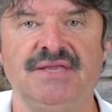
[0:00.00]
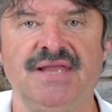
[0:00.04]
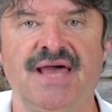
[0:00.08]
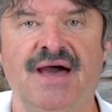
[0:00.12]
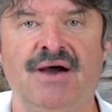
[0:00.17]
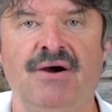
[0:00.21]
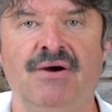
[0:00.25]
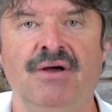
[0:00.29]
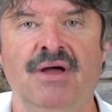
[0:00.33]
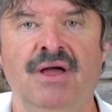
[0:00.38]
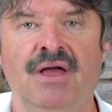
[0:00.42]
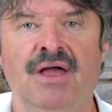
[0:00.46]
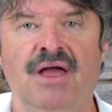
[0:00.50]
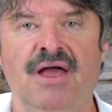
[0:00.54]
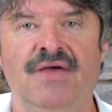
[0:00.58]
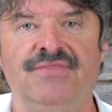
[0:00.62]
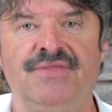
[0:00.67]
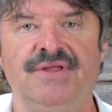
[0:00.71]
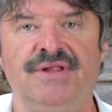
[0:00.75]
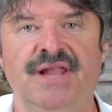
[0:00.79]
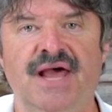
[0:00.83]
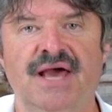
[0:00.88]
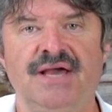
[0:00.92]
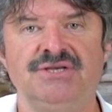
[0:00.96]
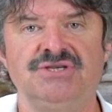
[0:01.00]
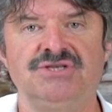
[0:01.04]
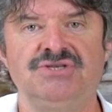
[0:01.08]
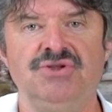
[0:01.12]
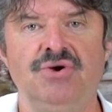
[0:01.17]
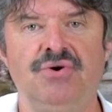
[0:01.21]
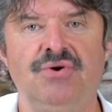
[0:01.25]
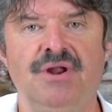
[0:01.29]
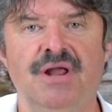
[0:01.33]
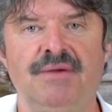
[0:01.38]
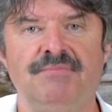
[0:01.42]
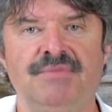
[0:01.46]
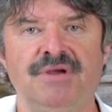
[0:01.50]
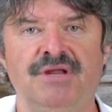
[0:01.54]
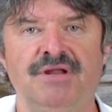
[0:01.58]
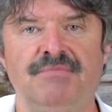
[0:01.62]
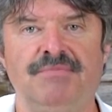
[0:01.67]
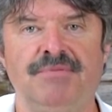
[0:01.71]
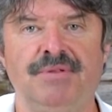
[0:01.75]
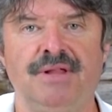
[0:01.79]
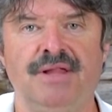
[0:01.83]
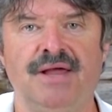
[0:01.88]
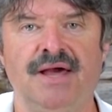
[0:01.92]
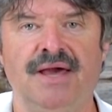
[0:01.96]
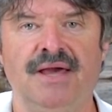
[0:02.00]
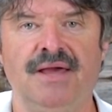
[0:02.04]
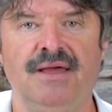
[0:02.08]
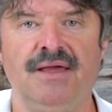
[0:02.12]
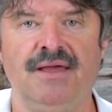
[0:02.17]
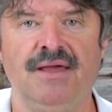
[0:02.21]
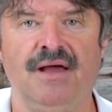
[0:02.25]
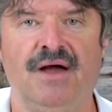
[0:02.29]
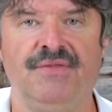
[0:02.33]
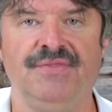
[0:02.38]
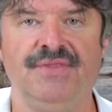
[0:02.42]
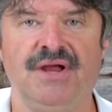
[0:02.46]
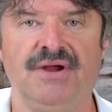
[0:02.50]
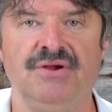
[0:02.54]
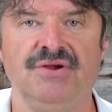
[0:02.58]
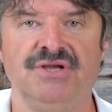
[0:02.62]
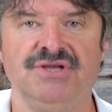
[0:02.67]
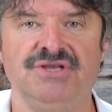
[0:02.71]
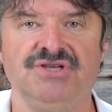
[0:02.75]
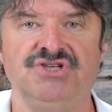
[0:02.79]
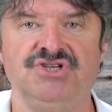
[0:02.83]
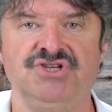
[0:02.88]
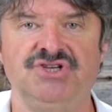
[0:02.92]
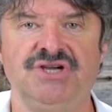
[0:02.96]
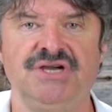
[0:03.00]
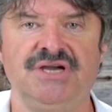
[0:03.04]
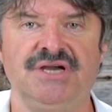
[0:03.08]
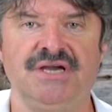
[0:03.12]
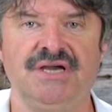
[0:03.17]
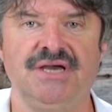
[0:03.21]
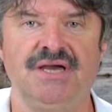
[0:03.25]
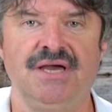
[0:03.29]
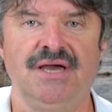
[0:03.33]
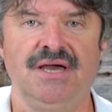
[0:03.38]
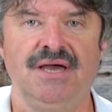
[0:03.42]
Now, the next note I'm going to play on there is G.